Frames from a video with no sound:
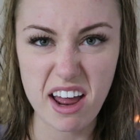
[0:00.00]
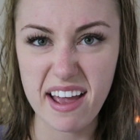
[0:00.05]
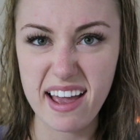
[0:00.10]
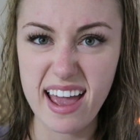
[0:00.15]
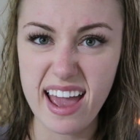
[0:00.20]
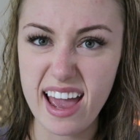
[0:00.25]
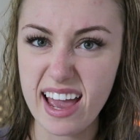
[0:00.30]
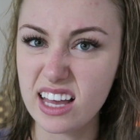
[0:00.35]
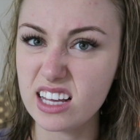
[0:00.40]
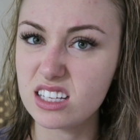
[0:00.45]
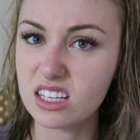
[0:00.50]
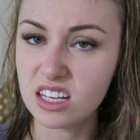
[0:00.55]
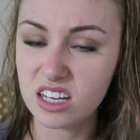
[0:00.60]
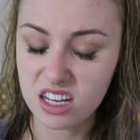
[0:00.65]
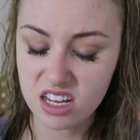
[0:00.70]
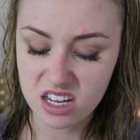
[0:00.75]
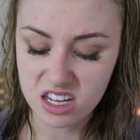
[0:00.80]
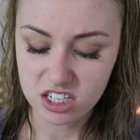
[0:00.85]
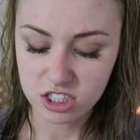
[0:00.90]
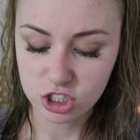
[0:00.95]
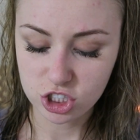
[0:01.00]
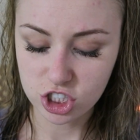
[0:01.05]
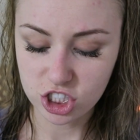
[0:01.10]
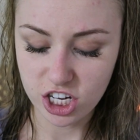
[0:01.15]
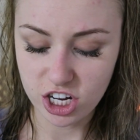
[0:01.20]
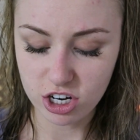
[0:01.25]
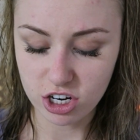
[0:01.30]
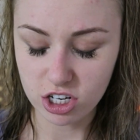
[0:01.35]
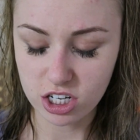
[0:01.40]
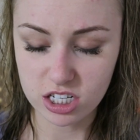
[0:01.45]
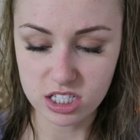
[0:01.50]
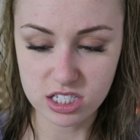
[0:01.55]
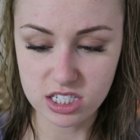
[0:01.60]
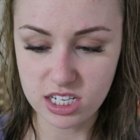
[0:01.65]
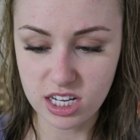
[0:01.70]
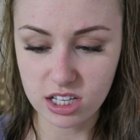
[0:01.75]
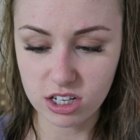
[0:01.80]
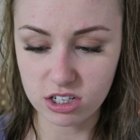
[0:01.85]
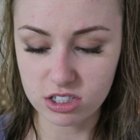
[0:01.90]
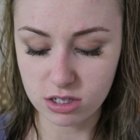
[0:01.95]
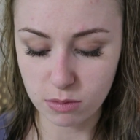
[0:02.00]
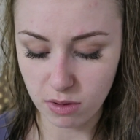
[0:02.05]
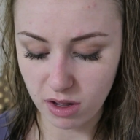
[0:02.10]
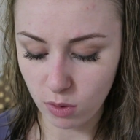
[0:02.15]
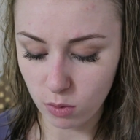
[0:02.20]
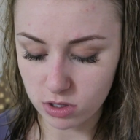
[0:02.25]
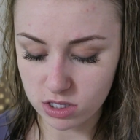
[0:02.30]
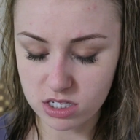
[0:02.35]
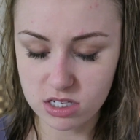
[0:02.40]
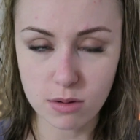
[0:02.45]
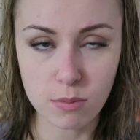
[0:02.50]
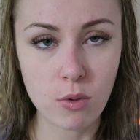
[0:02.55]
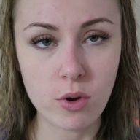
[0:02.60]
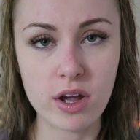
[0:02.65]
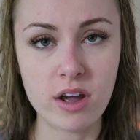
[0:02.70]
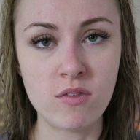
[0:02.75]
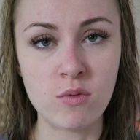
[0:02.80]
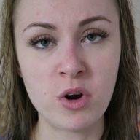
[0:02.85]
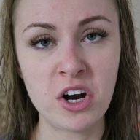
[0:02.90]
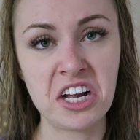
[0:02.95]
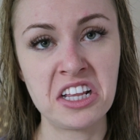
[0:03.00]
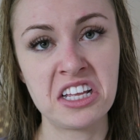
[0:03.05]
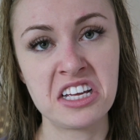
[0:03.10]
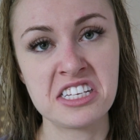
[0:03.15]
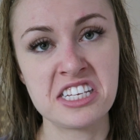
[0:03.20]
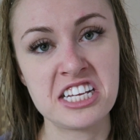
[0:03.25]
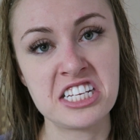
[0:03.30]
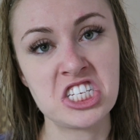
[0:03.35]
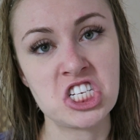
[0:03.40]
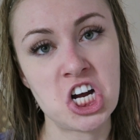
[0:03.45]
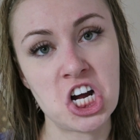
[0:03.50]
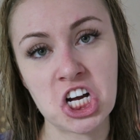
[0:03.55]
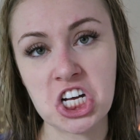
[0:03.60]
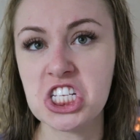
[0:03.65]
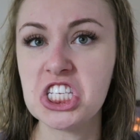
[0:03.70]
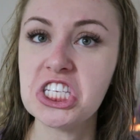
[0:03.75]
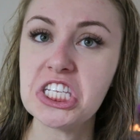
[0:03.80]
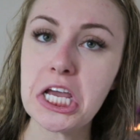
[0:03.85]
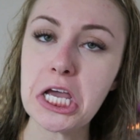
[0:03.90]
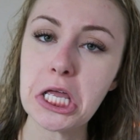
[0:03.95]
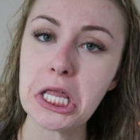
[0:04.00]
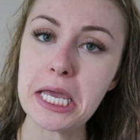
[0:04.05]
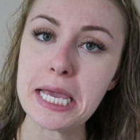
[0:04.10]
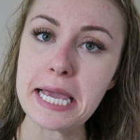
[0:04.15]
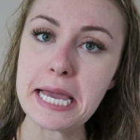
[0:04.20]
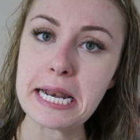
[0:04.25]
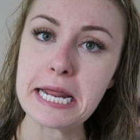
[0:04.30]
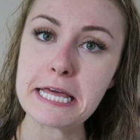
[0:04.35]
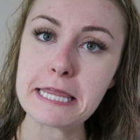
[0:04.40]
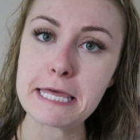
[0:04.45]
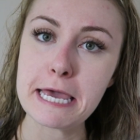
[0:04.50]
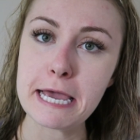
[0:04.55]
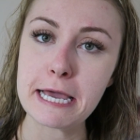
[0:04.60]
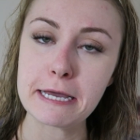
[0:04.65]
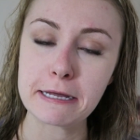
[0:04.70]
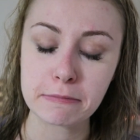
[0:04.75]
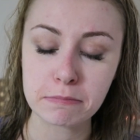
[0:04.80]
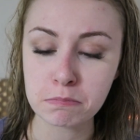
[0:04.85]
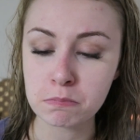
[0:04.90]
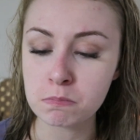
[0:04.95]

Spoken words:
I hate sheer concealers. I'm like, what's the point of wearing this? It's not concealing anything.